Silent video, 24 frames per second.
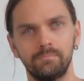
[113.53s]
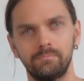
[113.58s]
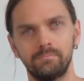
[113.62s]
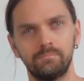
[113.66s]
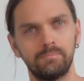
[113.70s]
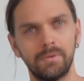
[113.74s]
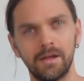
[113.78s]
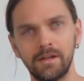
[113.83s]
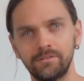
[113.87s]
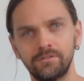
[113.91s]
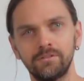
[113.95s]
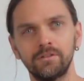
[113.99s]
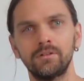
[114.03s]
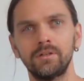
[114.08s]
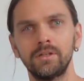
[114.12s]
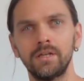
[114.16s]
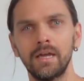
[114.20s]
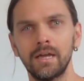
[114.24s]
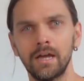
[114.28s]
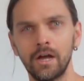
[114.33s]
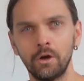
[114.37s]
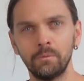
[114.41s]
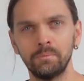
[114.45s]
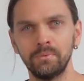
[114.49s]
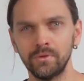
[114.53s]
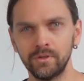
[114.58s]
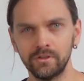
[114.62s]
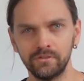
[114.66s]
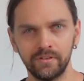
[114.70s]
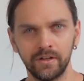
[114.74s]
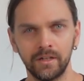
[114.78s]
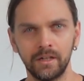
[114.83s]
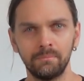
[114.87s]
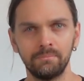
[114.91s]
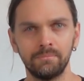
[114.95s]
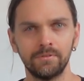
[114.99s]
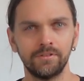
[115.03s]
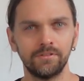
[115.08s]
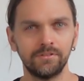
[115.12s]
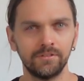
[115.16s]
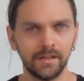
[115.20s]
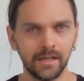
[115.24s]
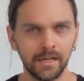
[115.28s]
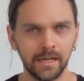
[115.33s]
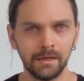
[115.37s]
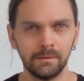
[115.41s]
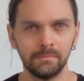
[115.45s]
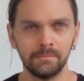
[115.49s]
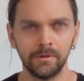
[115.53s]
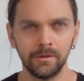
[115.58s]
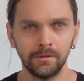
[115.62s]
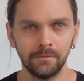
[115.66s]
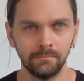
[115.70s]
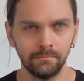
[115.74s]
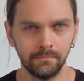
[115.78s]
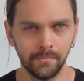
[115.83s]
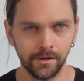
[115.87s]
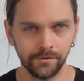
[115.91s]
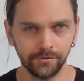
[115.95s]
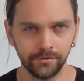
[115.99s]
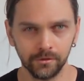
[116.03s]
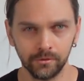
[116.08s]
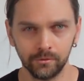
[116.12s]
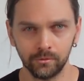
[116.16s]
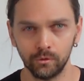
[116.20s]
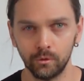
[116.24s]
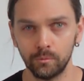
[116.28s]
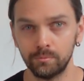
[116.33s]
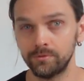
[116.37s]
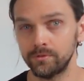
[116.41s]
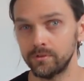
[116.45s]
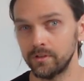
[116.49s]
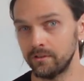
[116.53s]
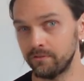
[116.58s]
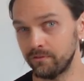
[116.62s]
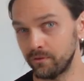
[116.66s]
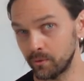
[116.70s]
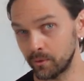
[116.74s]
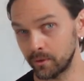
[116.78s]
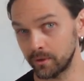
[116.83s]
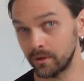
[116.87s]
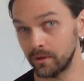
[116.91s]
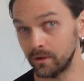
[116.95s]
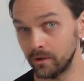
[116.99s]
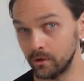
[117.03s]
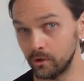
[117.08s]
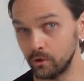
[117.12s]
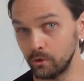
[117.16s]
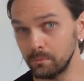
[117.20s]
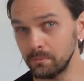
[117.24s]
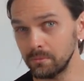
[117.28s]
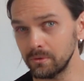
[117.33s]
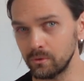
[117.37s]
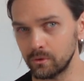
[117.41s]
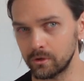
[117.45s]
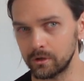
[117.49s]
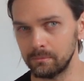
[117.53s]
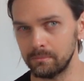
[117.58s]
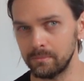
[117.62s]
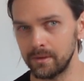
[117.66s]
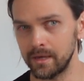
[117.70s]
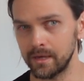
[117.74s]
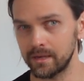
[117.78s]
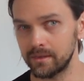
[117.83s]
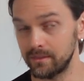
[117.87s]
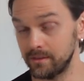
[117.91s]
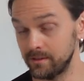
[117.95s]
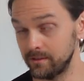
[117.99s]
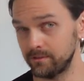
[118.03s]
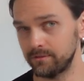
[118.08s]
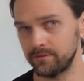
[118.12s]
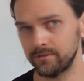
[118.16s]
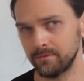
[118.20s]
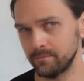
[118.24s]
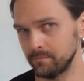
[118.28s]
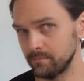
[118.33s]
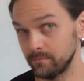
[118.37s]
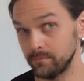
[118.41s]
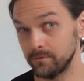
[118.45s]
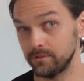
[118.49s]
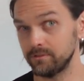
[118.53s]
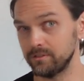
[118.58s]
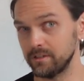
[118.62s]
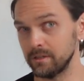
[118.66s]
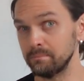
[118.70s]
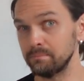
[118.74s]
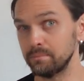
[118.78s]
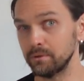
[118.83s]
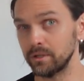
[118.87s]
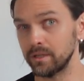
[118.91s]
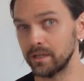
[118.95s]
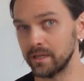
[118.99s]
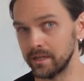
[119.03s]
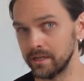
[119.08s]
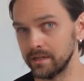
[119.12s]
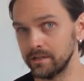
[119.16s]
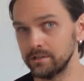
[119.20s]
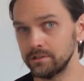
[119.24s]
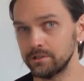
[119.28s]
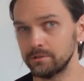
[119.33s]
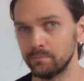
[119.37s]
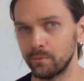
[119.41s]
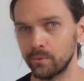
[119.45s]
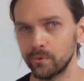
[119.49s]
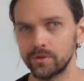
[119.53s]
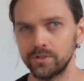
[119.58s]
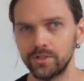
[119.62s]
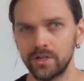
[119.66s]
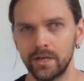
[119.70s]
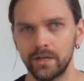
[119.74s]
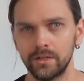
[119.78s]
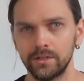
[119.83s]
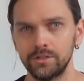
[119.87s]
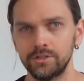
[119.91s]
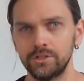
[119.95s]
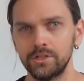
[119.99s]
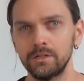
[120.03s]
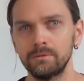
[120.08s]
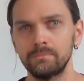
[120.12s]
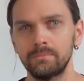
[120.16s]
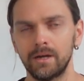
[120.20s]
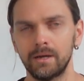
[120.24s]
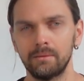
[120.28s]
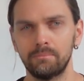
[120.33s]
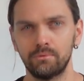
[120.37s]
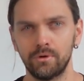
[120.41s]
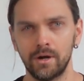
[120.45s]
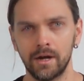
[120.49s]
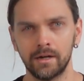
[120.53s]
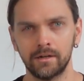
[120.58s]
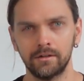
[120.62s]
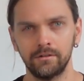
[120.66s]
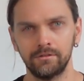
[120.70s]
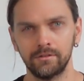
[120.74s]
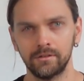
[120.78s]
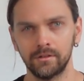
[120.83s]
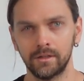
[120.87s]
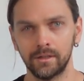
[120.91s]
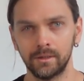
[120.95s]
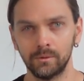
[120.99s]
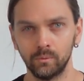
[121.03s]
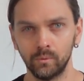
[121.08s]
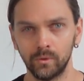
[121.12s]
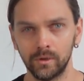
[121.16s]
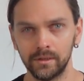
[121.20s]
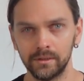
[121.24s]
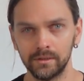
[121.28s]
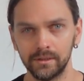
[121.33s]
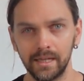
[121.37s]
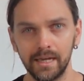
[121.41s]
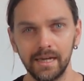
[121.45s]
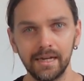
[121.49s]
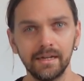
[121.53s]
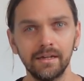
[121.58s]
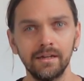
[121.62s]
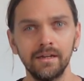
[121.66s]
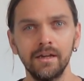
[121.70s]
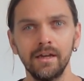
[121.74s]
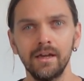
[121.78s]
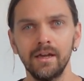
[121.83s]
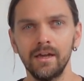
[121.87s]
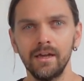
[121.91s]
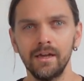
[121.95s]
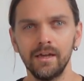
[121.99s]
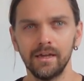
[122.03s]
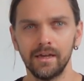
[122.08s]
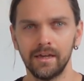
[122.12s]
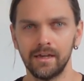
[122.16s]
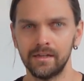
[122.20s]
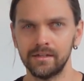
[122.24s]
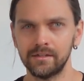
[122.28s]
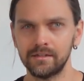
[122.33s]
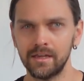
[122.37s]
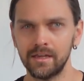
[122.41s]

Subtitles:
basically help you develop the same muscle groups. If you're at home, you can make this simple hinge more challenging by practicing on one leg and